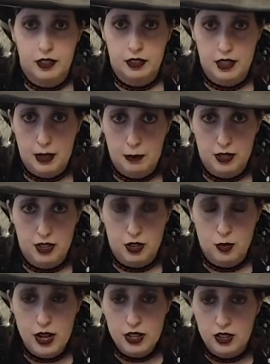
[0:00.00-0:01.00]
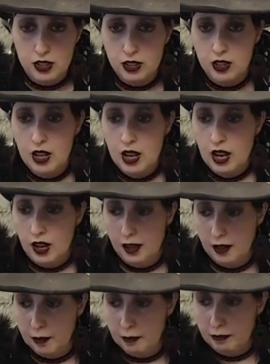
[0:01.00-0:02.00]
the same situation,
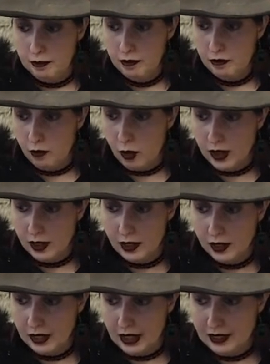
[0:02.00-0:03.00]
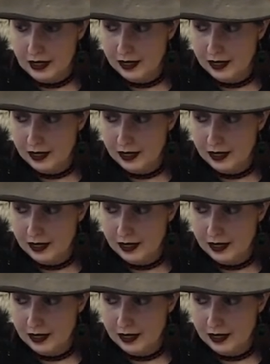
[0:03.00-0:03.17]
where I